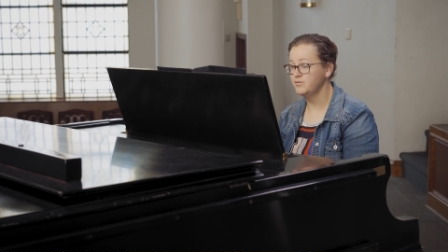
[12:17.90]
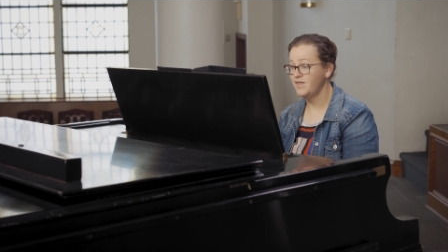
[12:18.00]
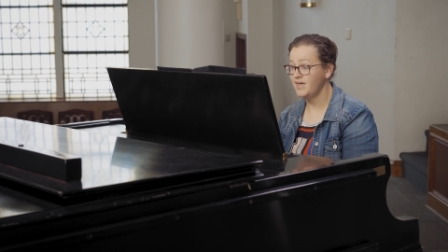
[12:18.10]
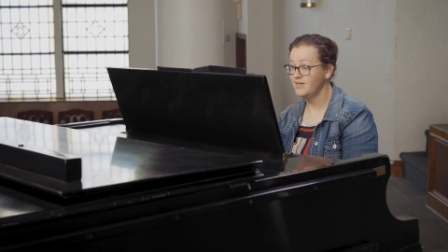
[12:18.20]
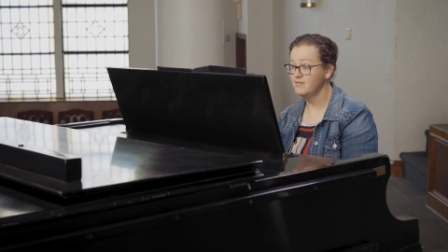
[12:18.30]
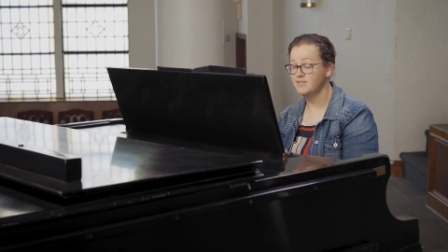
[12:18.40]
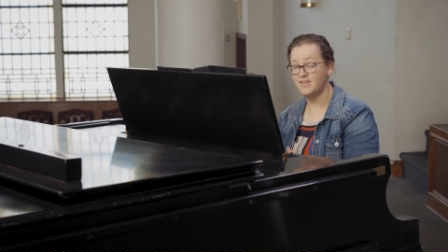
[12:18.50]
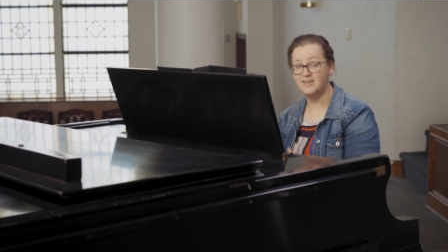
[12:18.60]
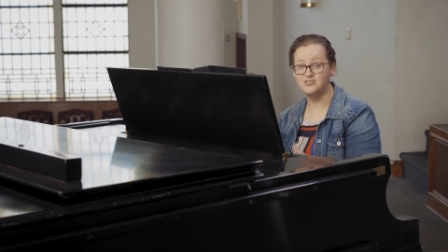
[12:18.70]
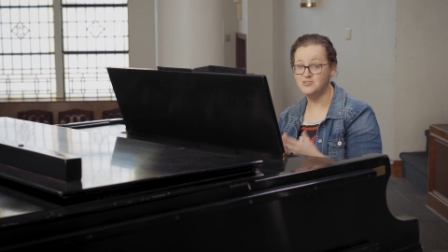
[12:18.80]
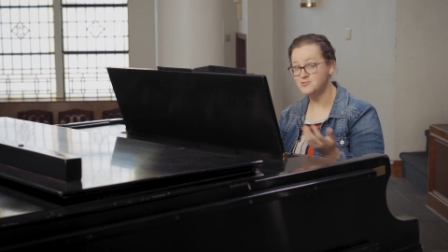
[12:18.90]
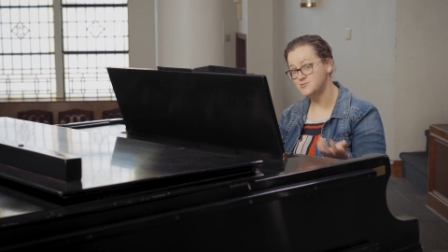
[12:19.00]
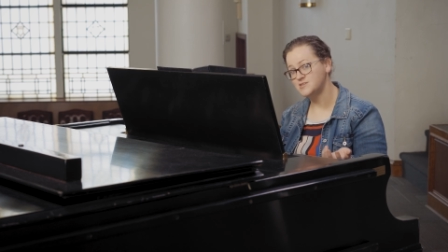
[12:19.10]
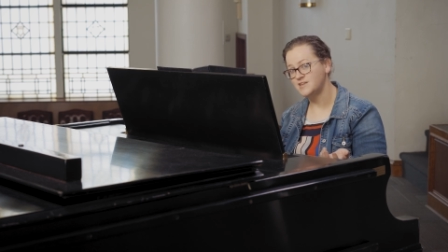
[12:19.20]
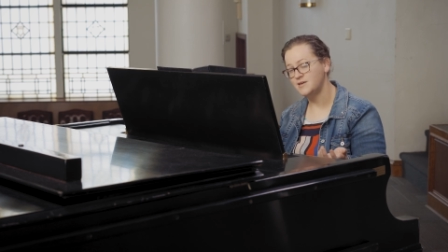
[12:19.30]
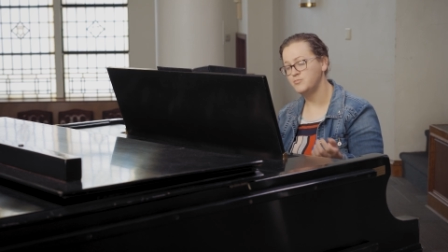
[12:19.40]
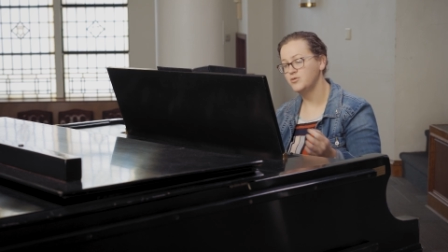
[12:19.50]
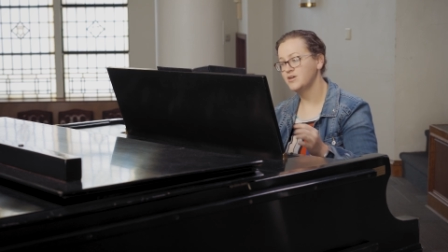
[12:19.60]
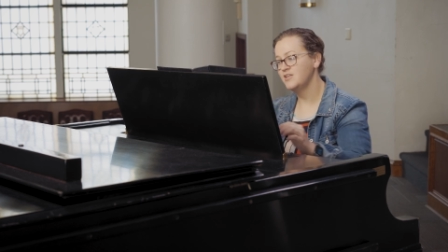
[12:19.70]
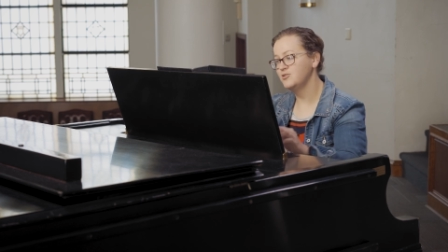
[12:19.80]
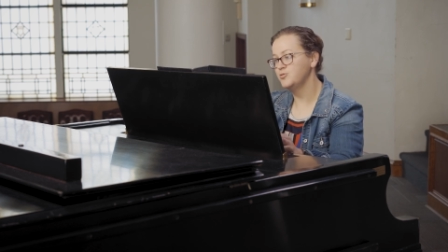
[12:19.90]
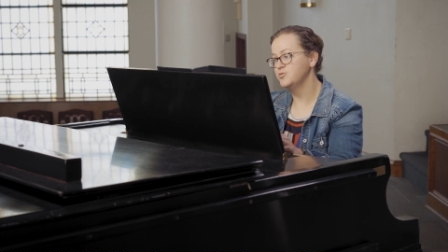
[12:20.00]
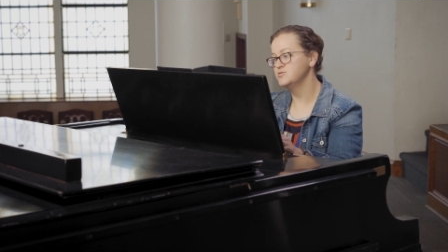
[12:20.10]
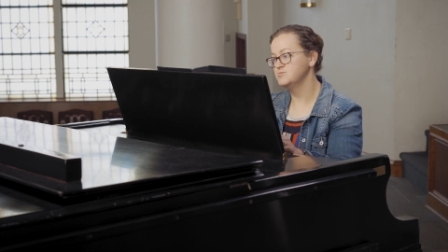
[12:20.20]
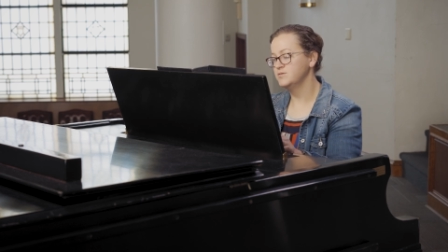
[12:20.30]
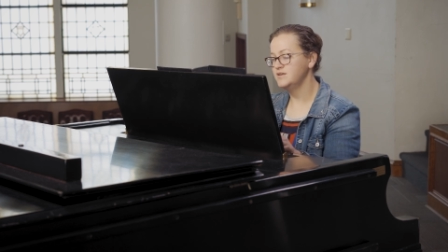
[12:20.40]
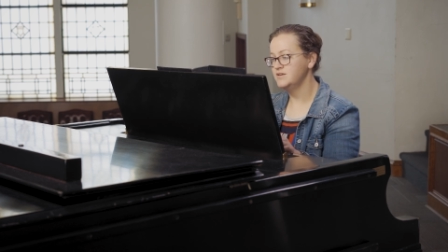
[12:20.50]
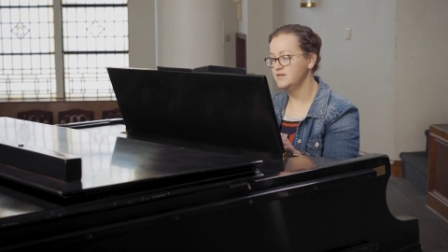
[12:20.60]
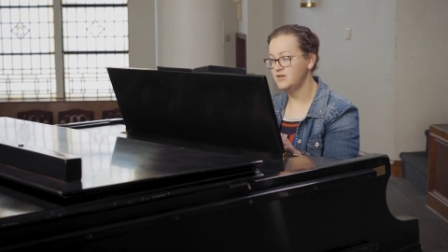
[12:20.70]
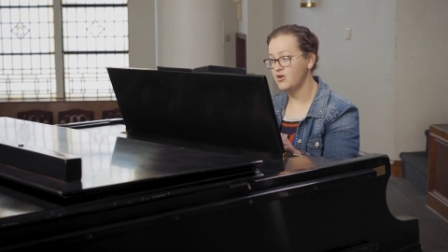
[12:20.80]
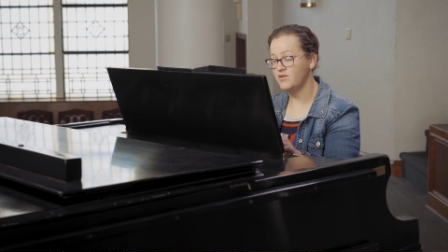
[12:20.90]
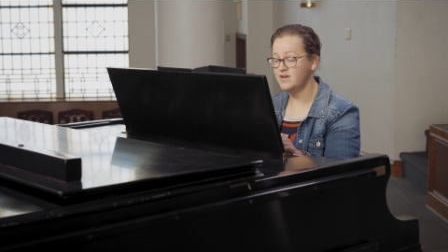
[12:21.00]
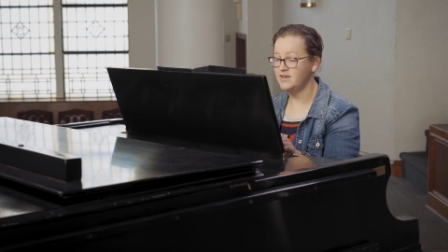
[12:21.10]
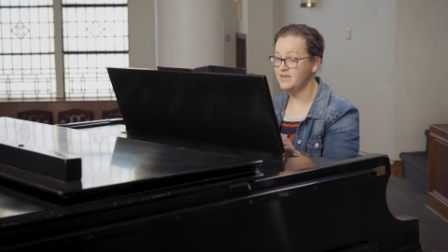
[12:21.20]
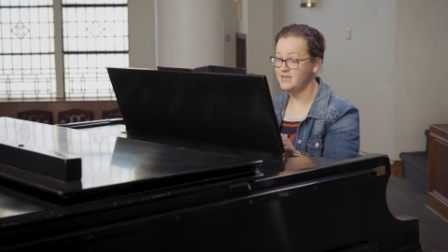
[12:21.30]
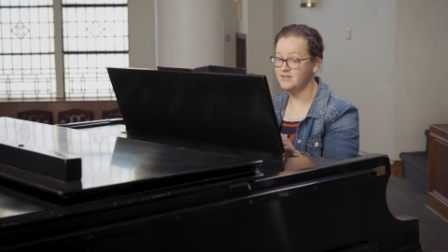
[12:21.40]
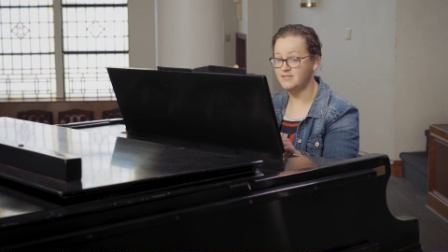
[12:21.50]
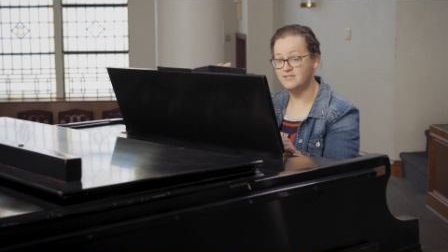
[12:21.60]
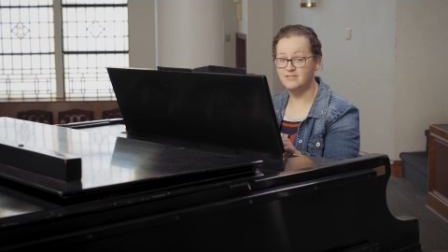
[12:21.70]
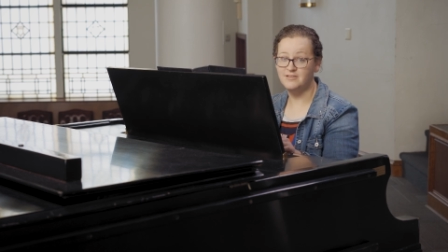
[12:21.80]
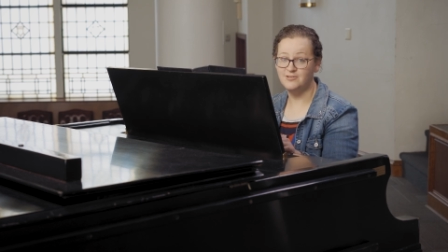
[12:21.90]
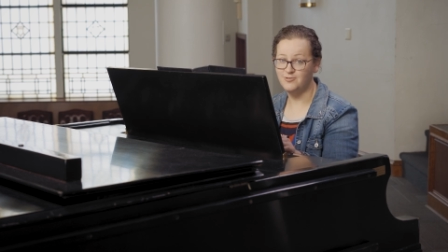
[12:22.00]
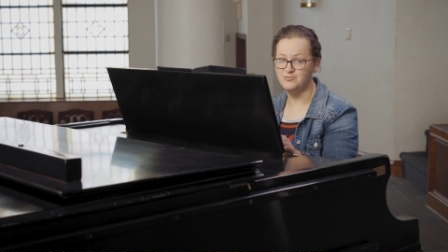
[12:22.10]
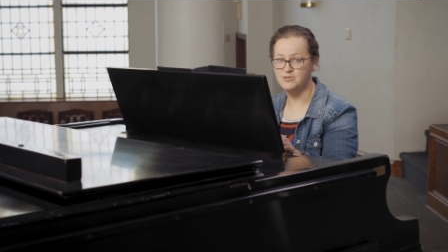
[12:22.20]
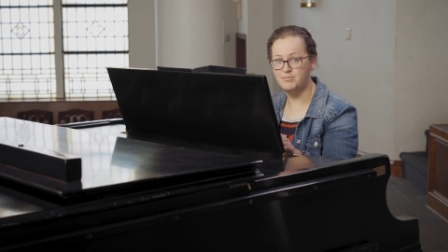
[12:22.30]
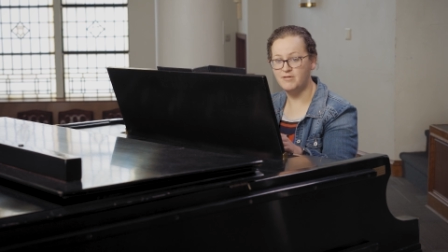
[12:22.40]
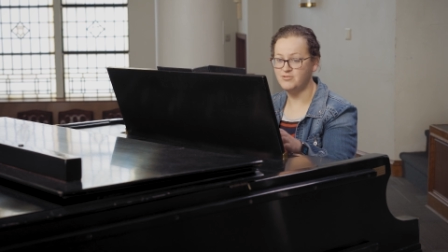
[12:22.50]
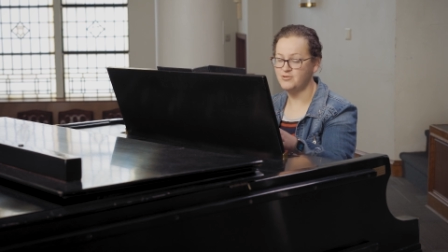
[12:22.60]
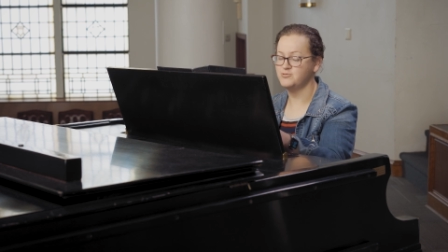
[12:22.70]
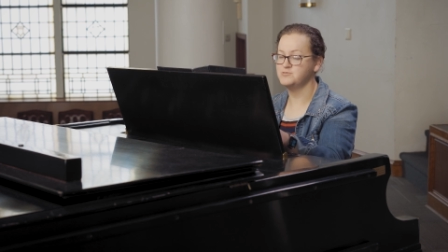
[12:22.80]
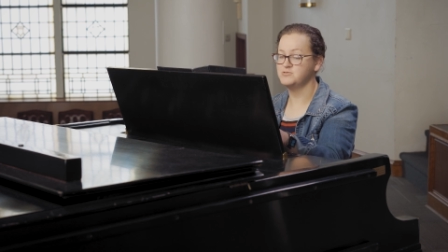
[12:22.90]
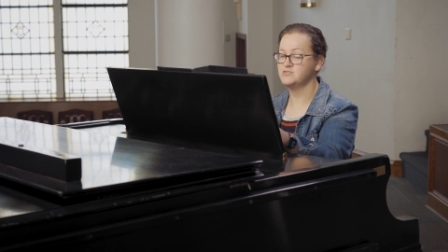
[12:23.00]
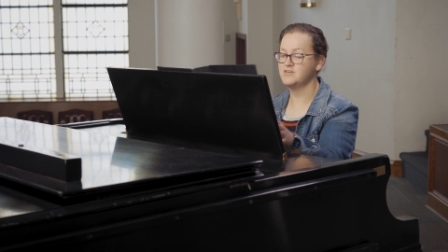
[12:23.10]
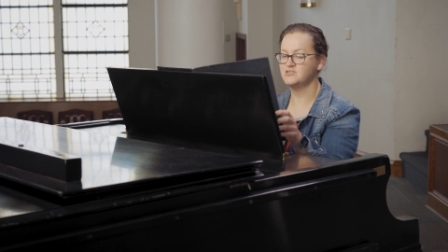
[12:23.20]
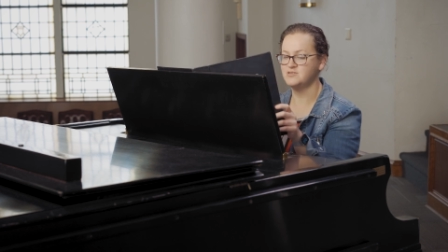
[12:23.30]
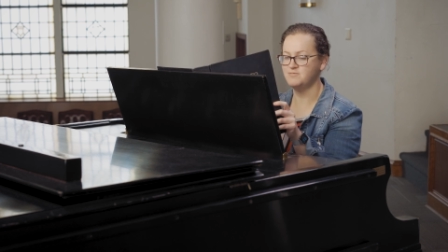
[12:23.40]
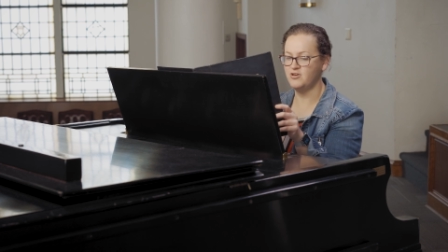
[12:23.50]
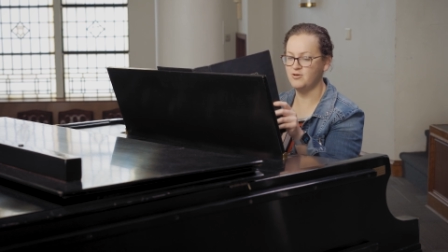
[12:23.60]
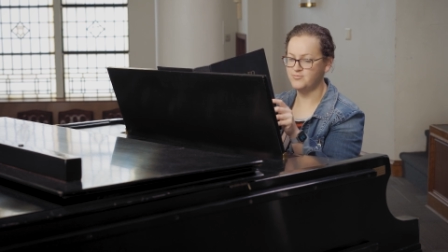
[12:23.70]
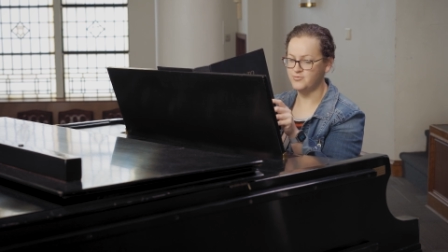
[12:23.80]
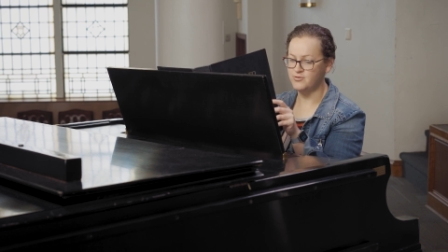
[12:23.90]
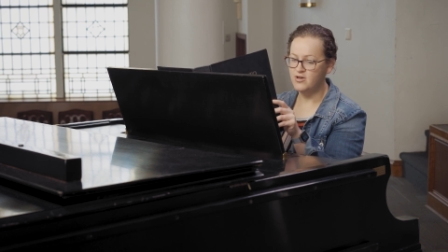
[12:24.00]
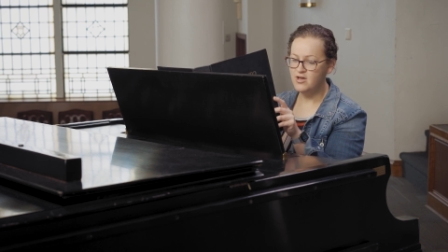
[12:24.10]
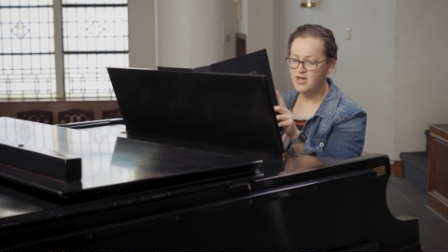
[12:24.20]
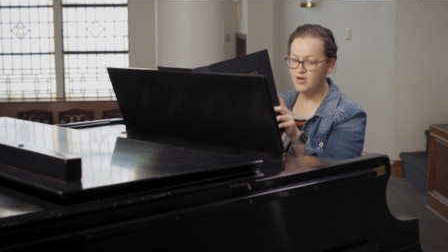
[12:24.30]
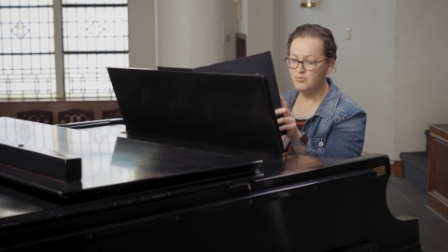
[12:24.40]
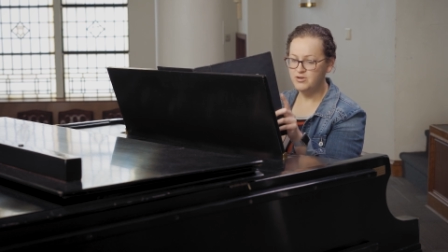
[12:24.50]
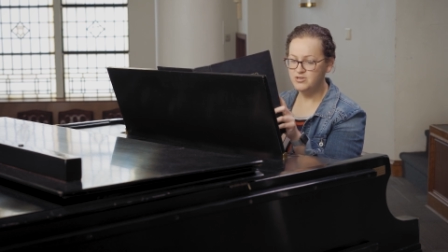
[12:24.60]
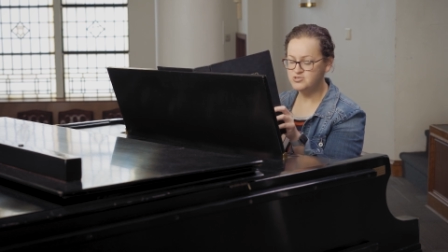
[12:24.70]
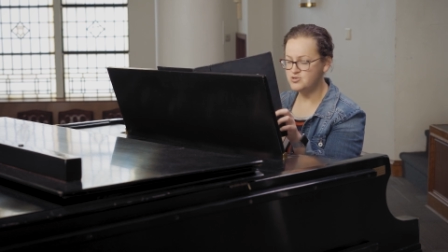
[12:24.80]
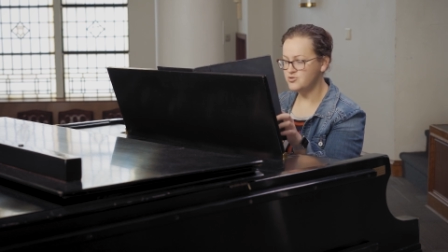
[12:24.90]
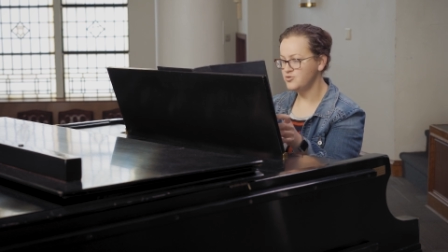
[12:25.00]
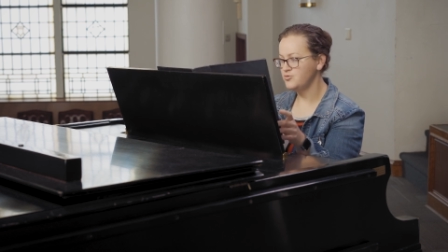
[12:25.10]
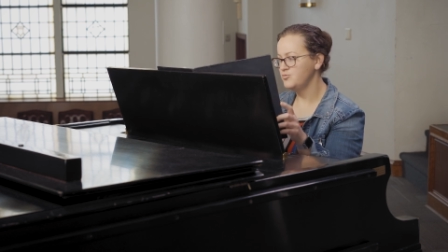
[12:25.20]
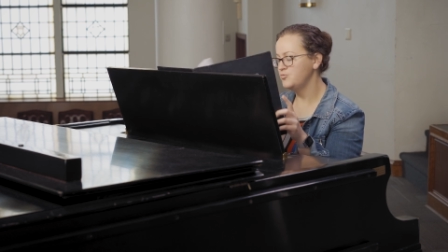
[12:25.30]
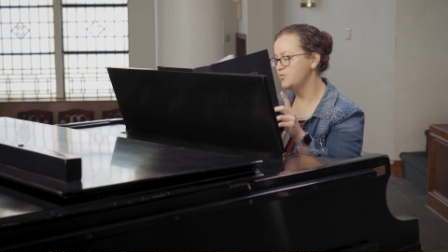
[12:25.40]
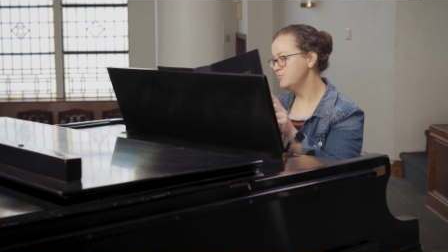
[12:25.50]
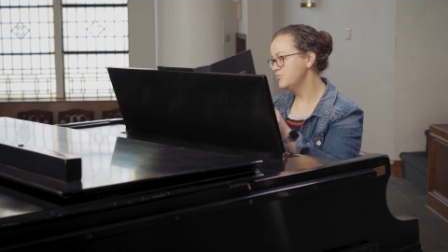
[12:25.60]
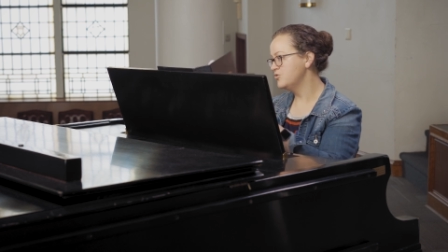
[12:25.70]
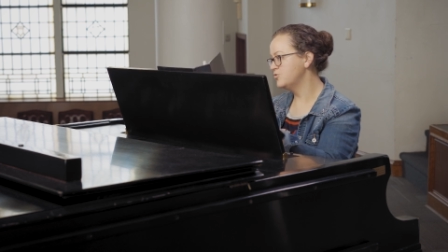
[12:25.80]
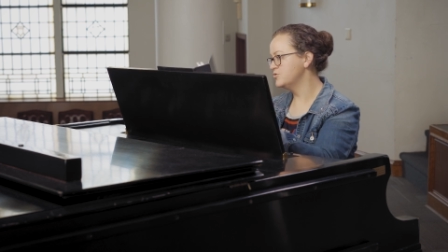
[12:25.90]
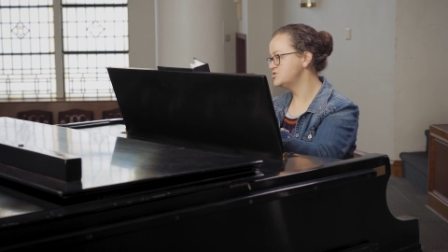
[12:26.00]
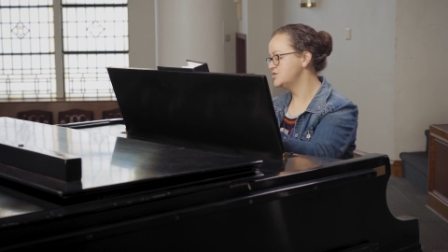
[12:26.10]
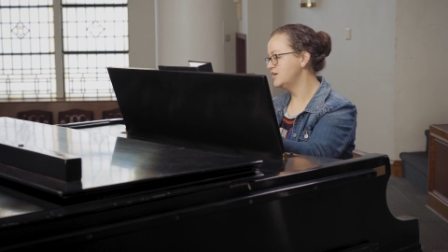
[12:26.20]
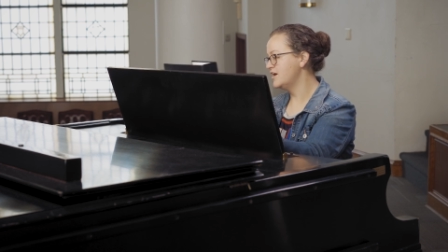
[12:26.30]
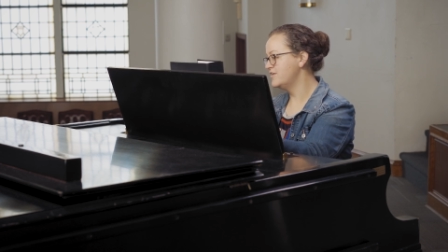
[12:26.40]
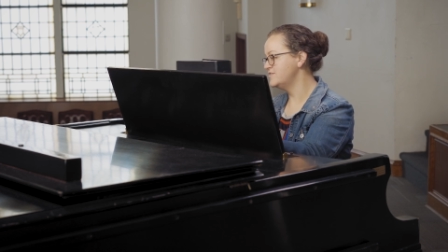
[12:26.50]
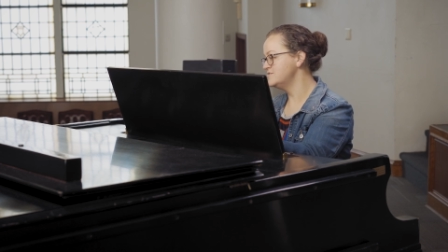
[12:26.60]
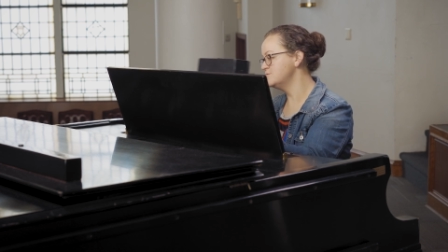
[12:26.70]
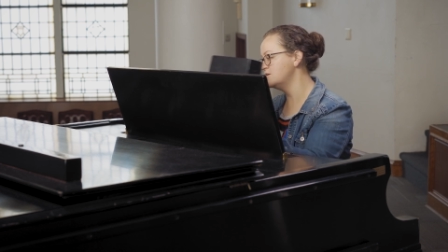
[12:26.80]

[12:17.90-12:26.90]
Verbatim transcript: play, like just using the hymn book and the chords written already in the notes above the notes, which is actually very helpful. I want to show you one more chord sheet, and this